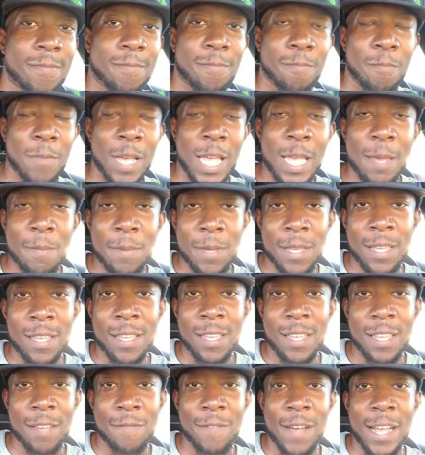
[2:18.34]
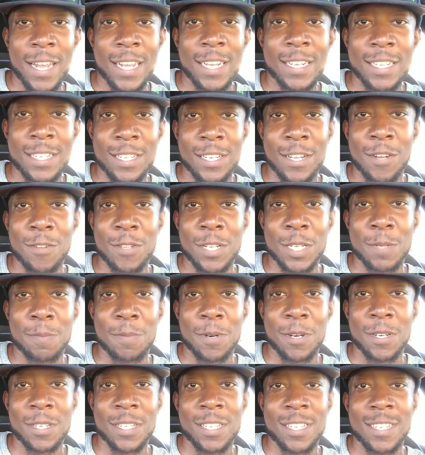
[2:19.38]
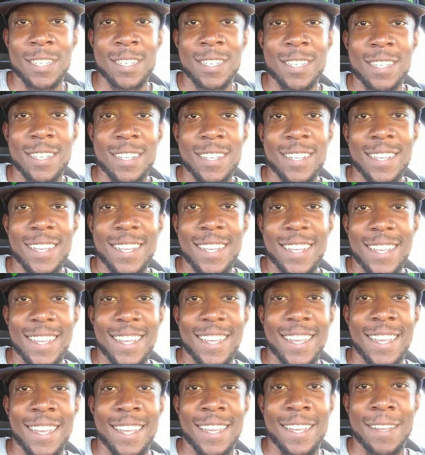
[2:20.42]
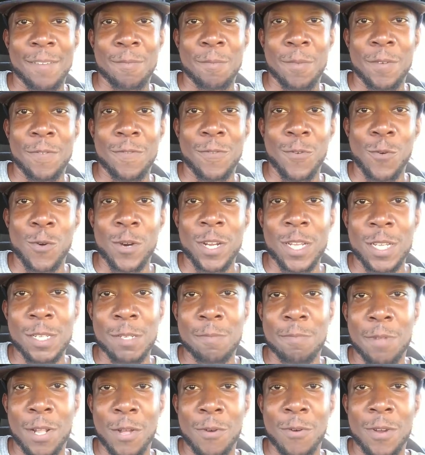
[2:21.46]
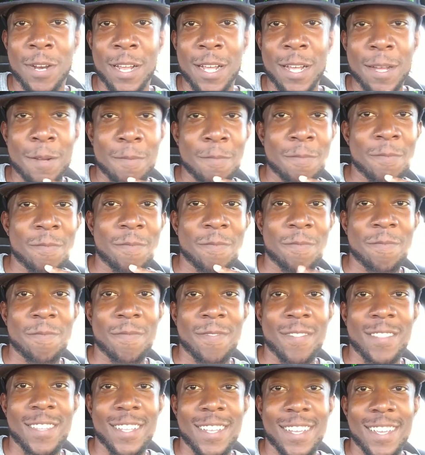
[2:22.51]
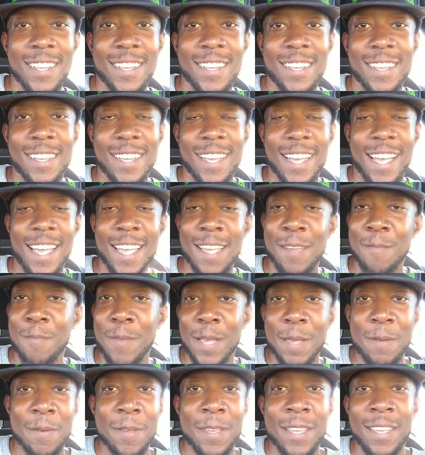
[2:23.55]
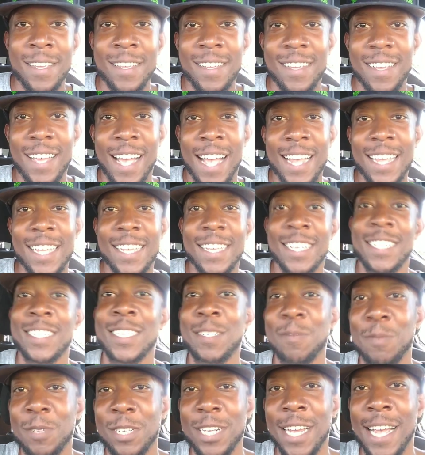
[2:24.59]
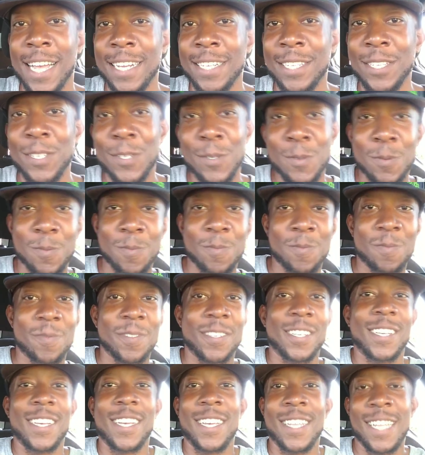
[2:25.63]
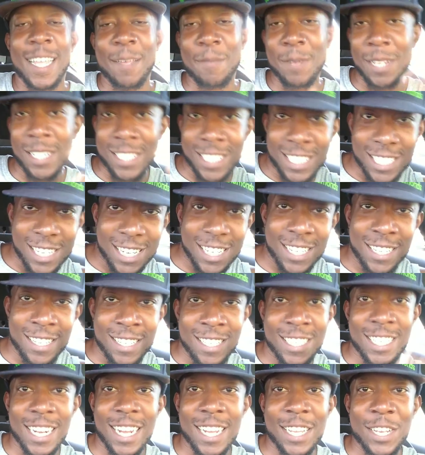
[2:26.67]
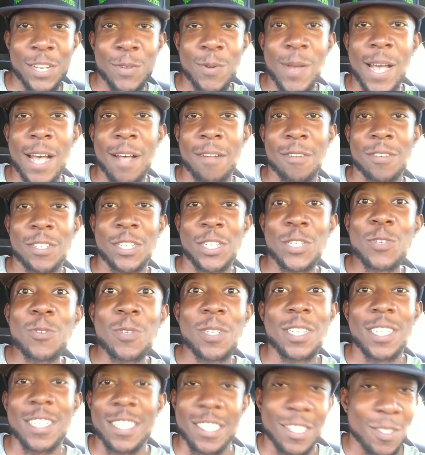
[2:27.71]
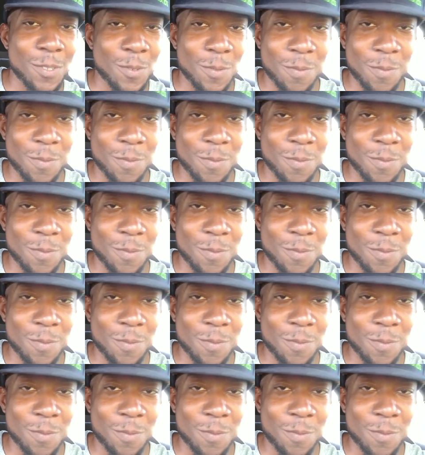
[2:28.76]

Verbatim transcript: maybe if I get to know this person, and before he's blown up, hey, maybe I can get some shine too. And they be check, checking you out, choosing you.